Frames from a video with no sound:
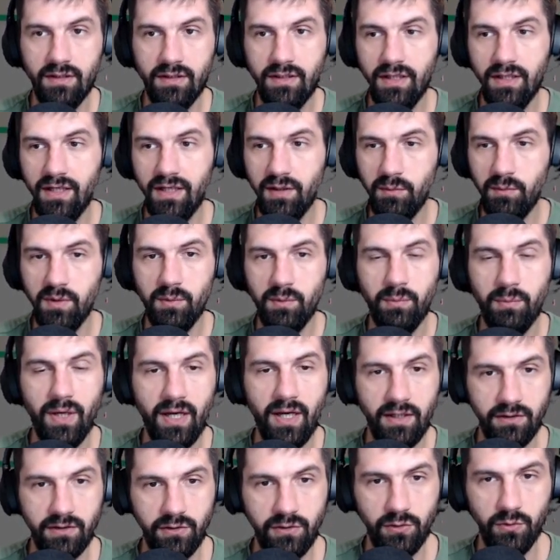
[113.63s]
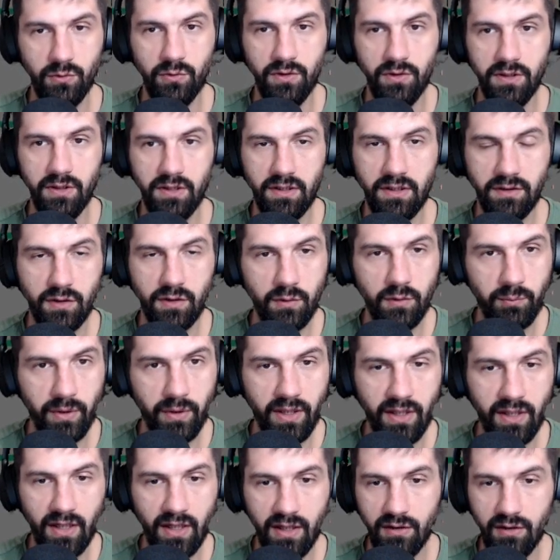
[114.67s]
getting me back to another
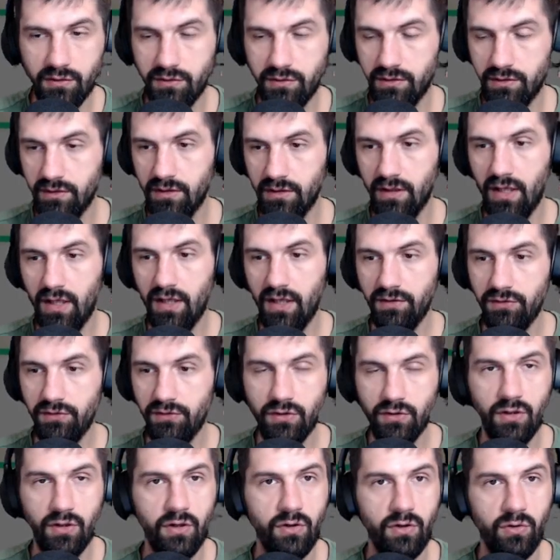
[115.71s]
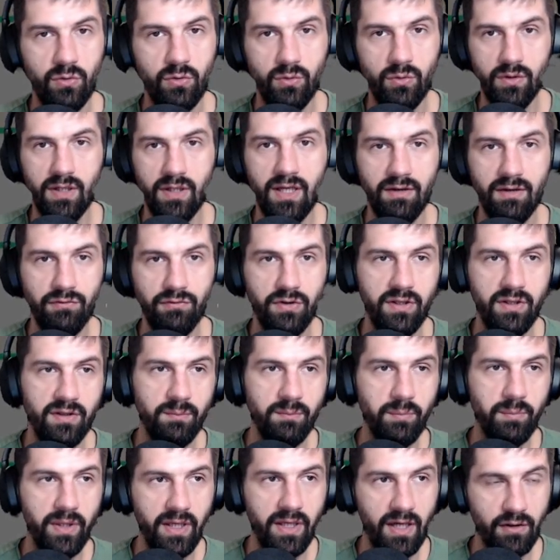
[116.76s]
payout as you know, every
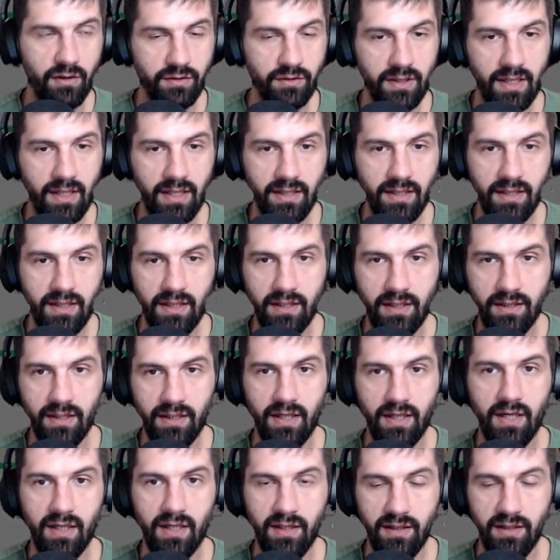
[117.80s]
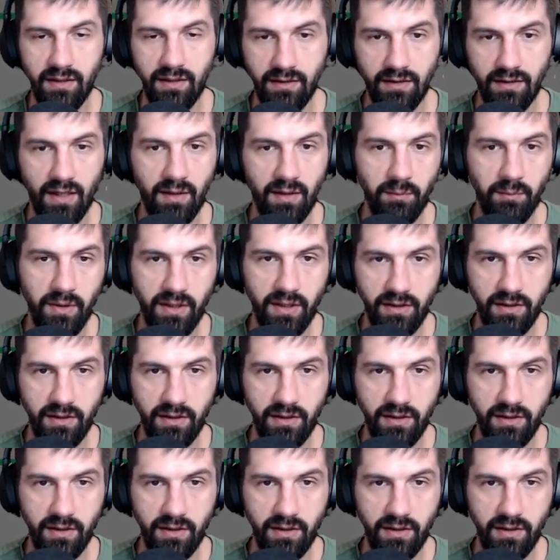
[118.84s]
payout that I get, I, I make a